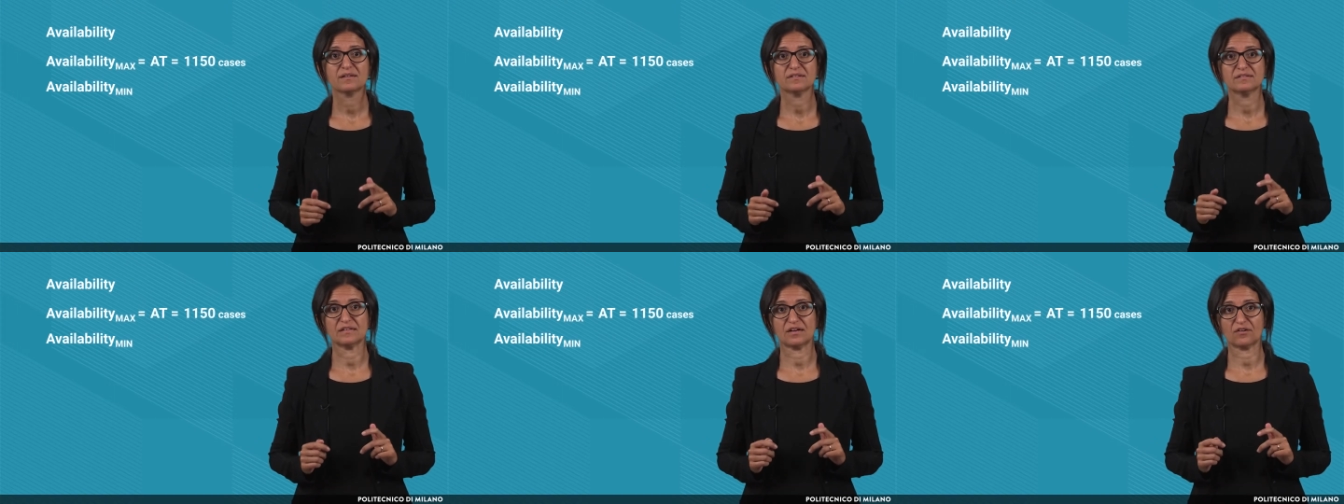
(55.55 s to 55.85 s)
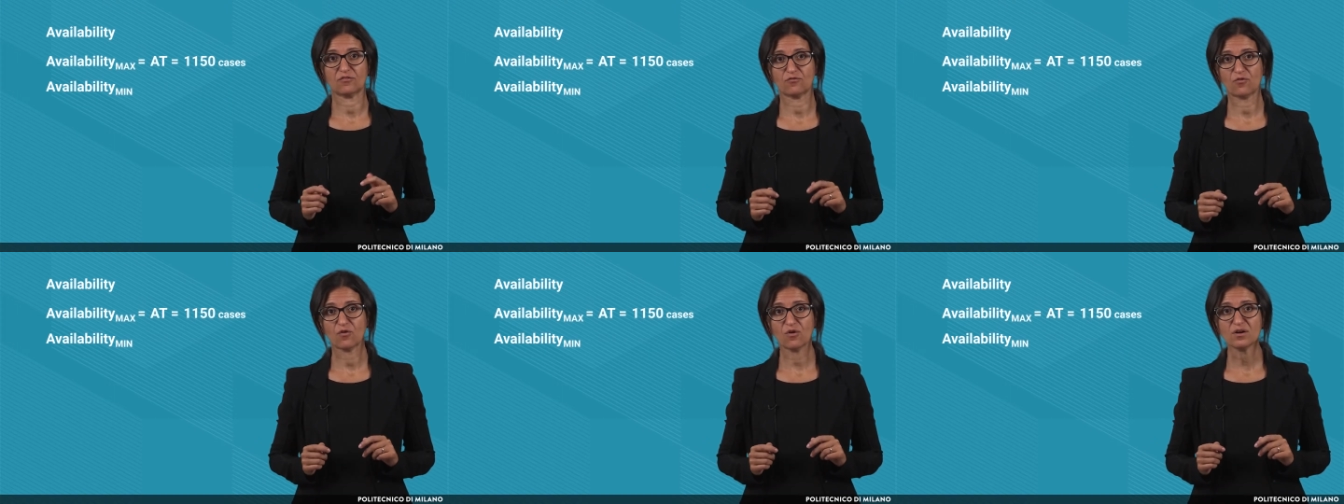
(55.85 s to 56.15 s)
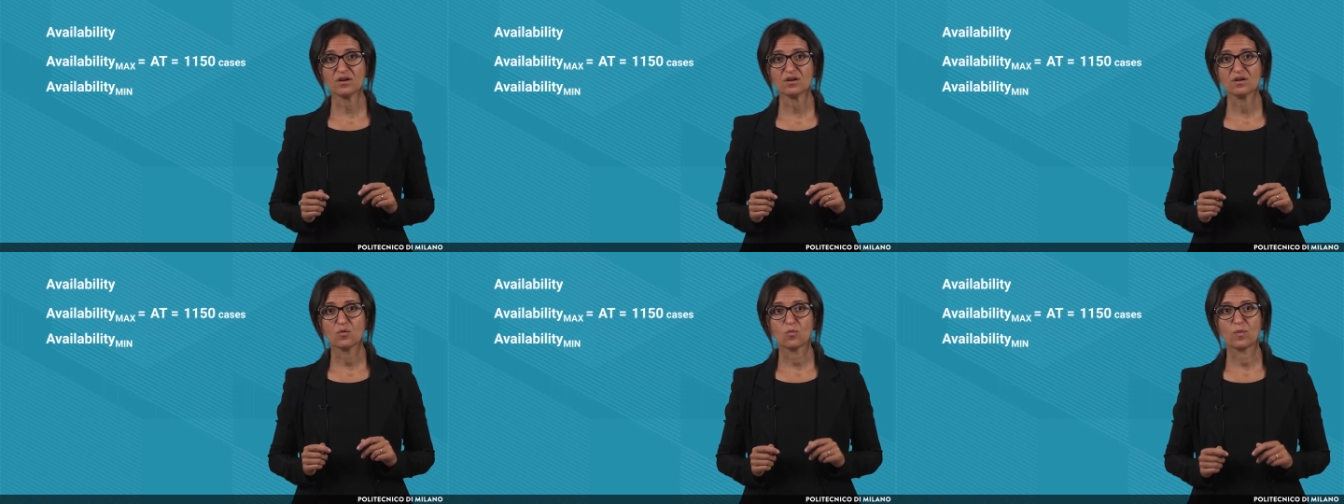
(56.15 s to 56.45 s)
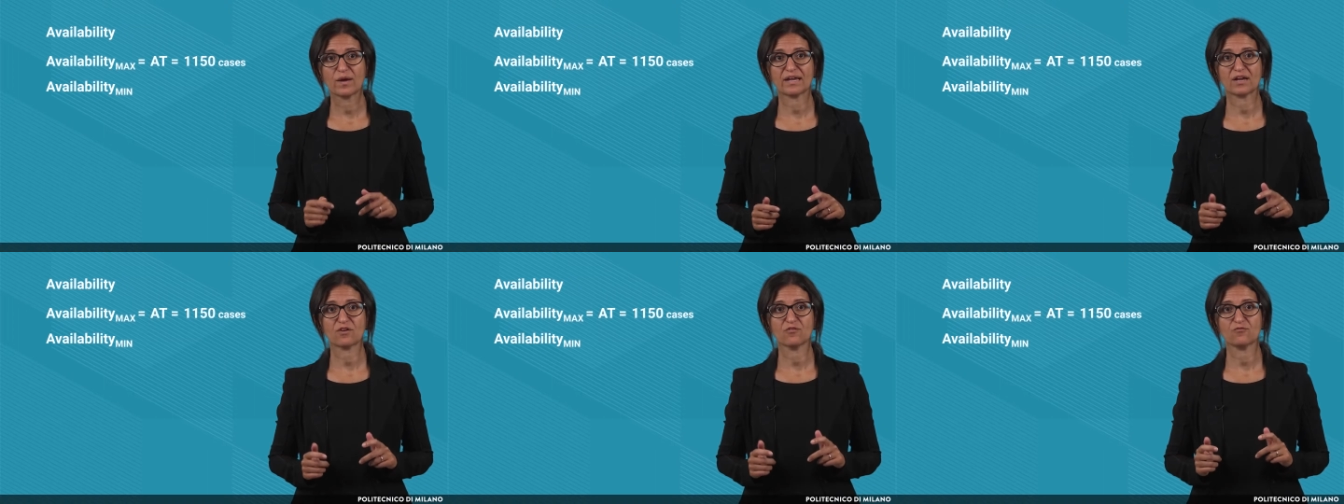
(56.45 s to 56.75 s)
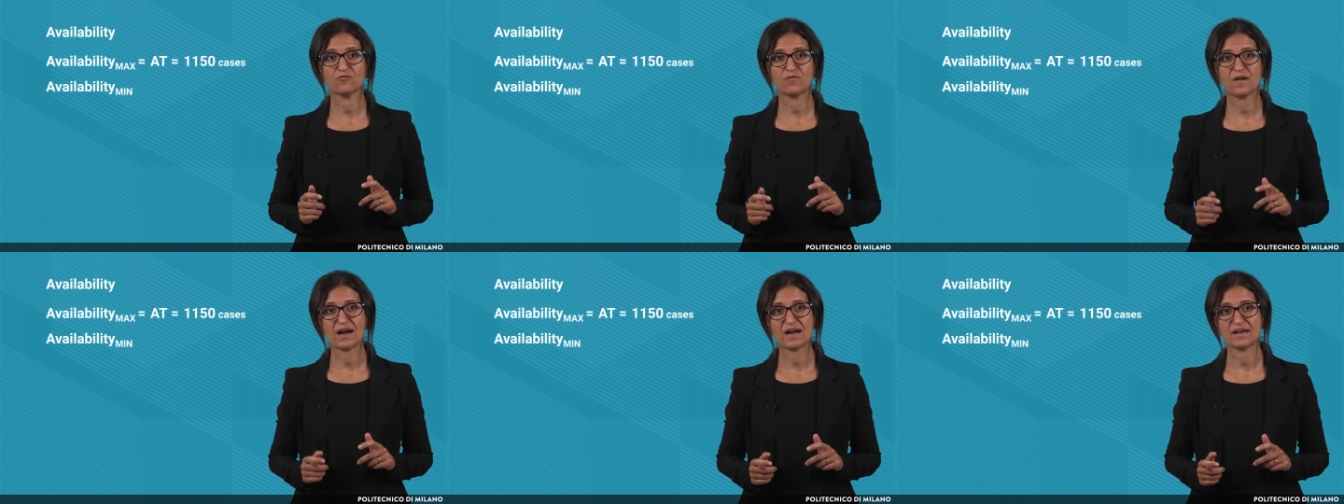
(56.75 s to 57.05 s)
Therefore, we can
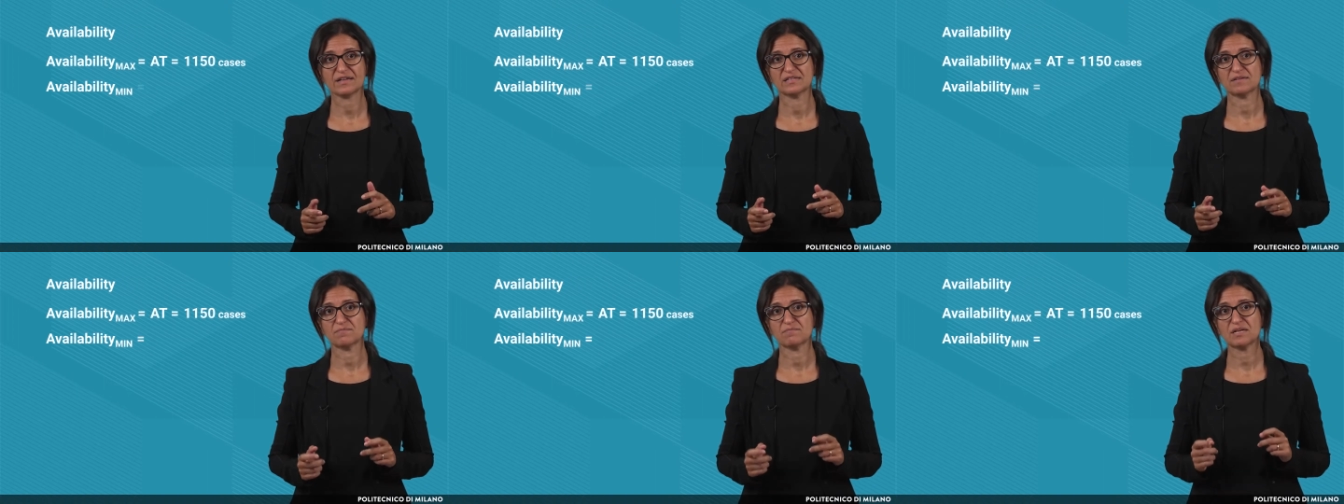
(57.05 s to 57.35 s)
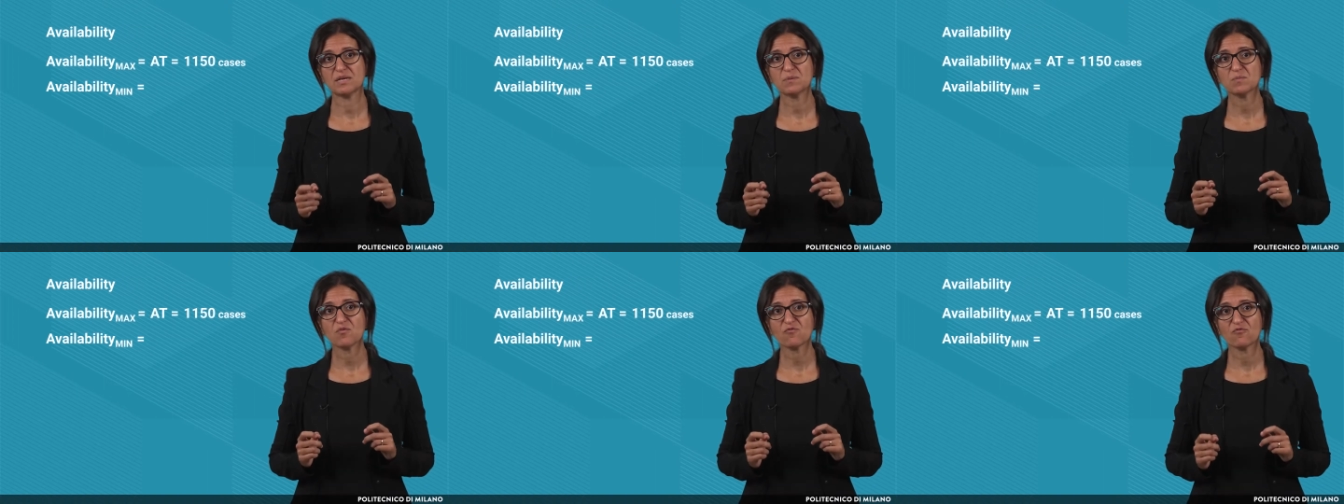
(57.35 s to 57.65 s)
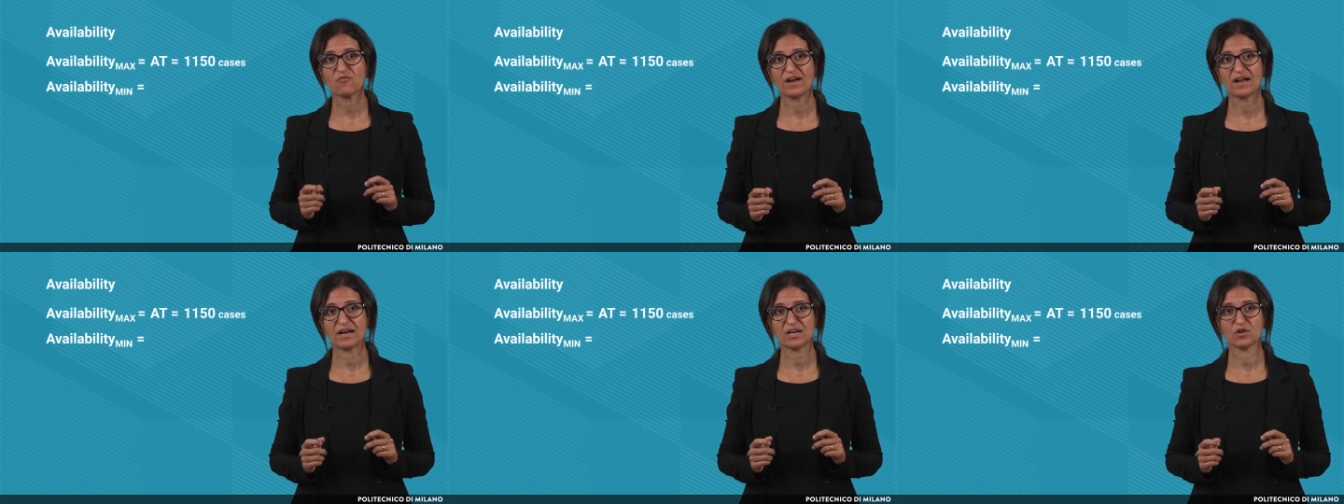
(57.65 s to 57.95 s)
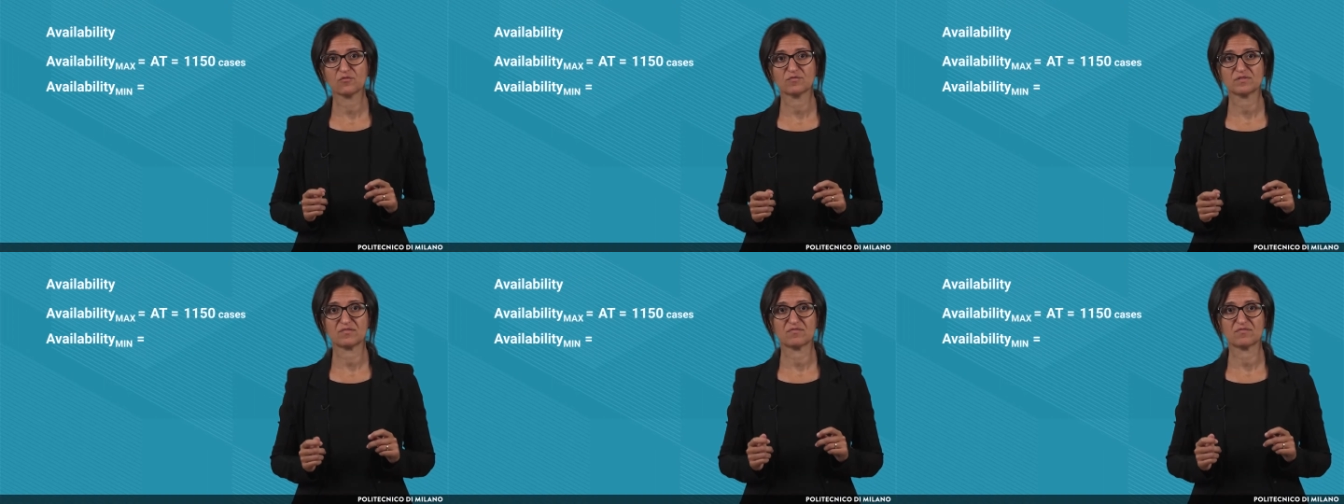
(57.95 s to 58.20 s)
find the minimum value of